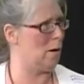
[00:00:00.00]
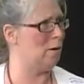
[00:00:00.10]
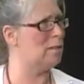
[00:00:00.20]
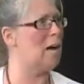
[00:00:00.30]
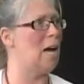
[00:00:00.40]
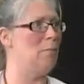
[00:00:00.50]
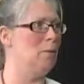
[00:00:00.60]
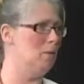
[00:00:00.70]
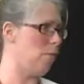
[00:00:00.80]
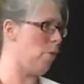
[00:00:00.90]
of time.
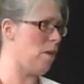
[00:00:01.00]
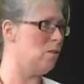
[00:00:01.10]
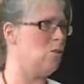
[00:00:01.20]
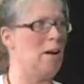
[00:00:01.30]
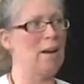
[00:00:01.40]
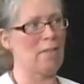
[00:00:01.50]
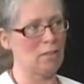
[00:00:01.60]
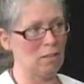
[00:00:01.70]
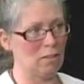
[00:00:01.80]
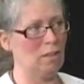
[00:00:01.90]
There's friends who I have
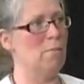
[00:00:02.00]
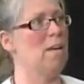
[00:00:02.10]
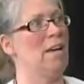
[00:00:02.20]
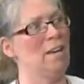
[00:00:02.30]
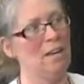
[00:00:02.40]
to eliminate.